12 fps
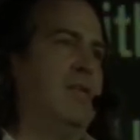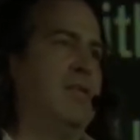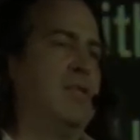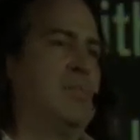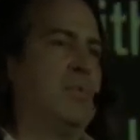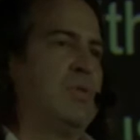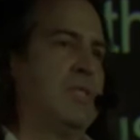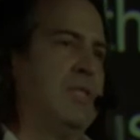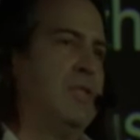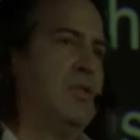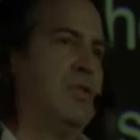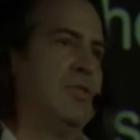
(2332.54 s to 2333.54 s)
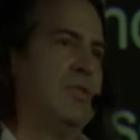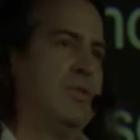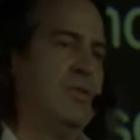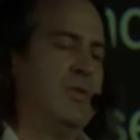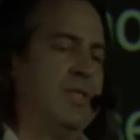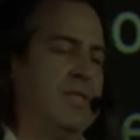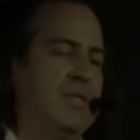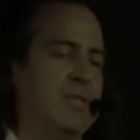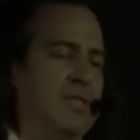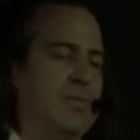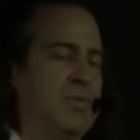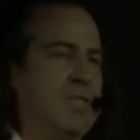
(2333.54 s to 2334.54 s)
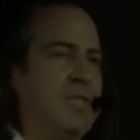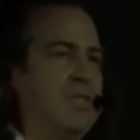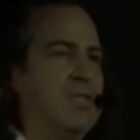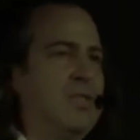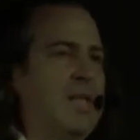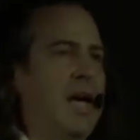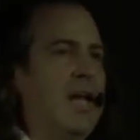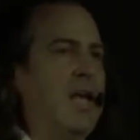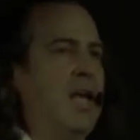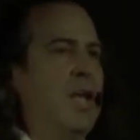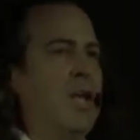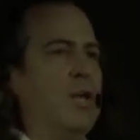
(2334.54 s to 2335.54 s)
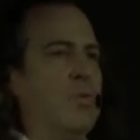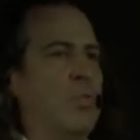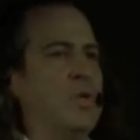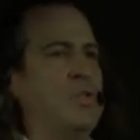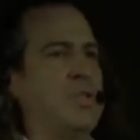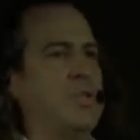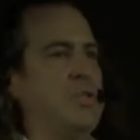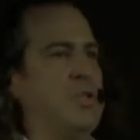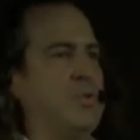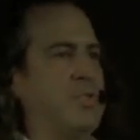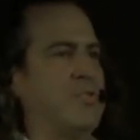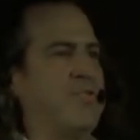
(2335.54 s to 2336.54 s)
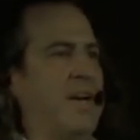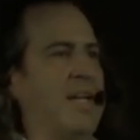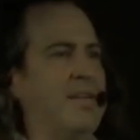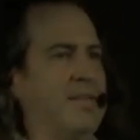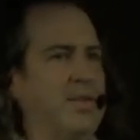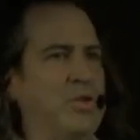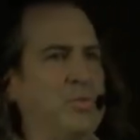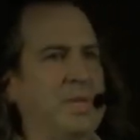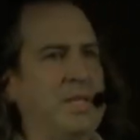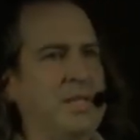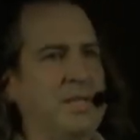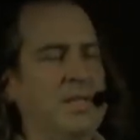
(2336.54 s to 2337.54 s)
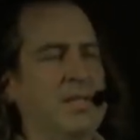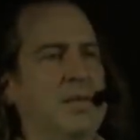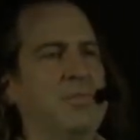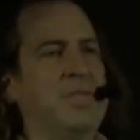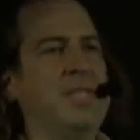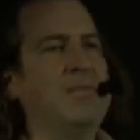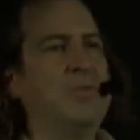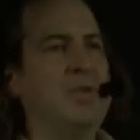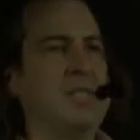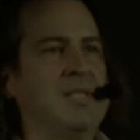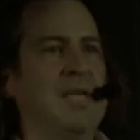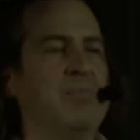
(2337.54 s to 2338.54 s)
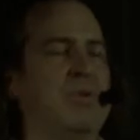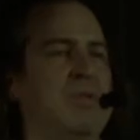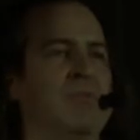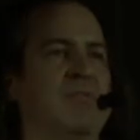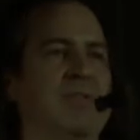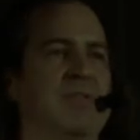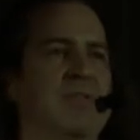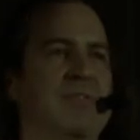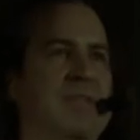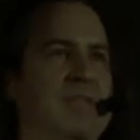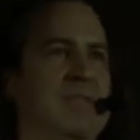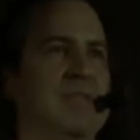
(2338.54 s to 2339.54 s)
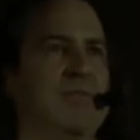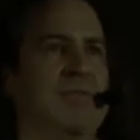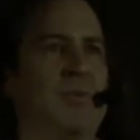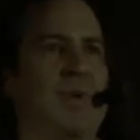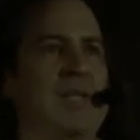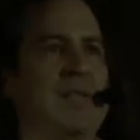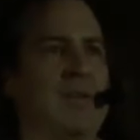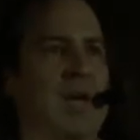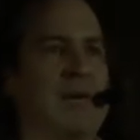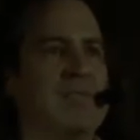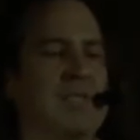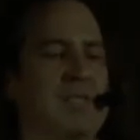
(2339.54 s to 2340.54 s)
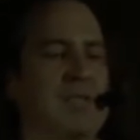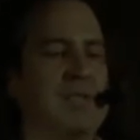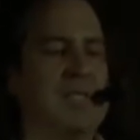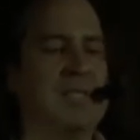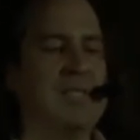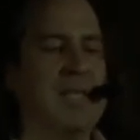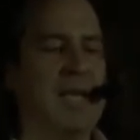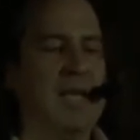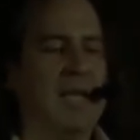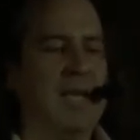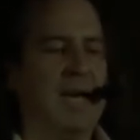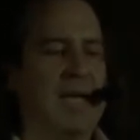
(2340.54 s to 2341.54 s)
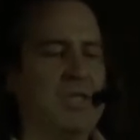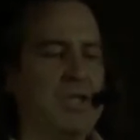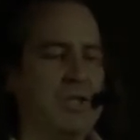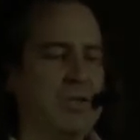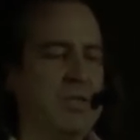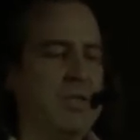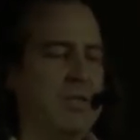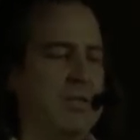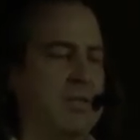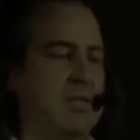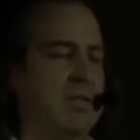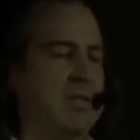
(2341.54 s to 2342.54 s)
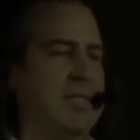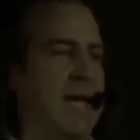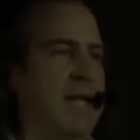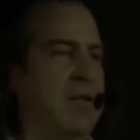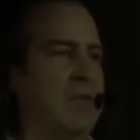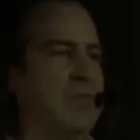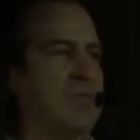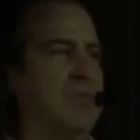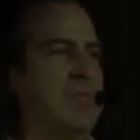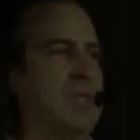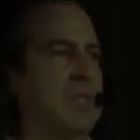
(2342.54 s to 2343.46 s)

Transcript: this percentage do this and this percentage do that, what you can do is find the human in it. I'm going to give you an example of, of, uh, of the way that graphs can do this. I took the data from